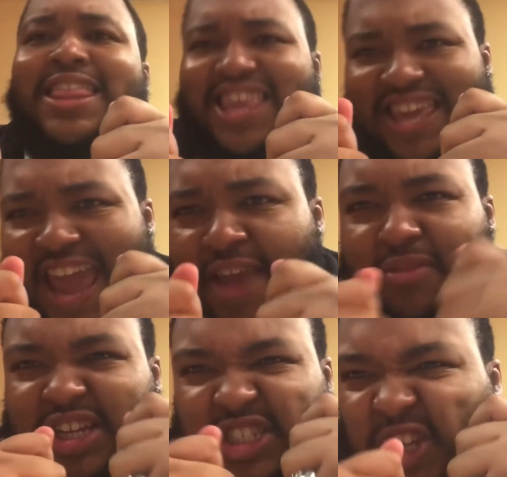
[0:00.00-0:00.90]
The
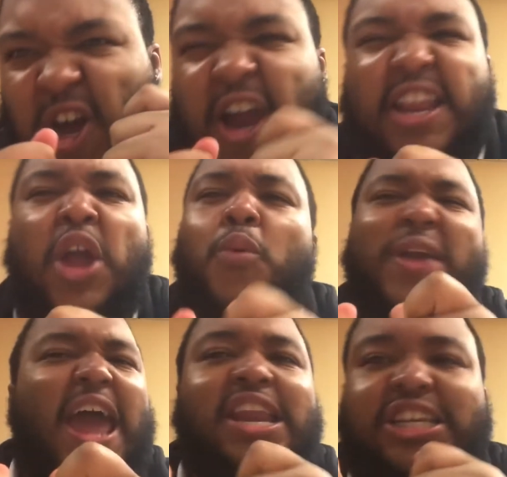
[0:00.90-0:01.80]
game looks good.
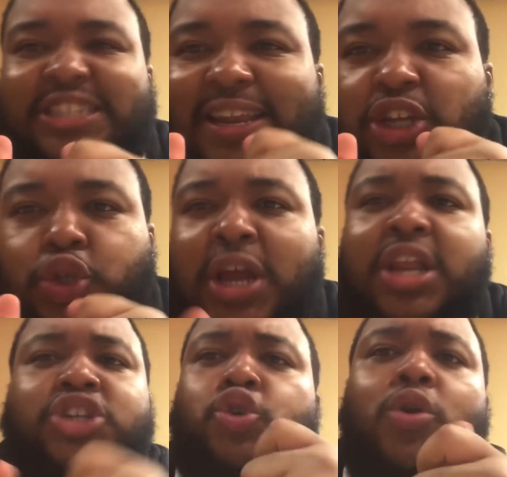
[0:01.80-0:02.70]
We got an extended
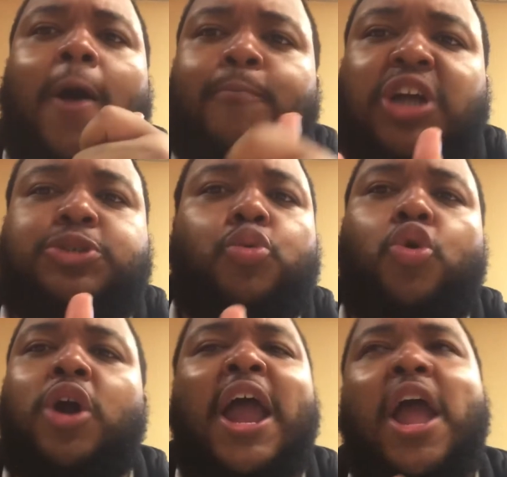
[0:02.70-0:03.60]
trailer showing off much
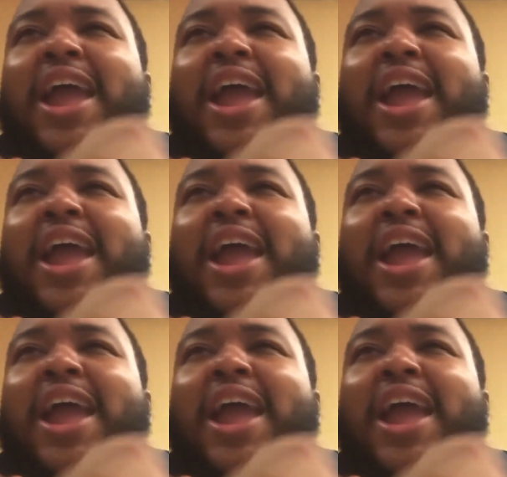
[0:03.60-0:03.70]
more.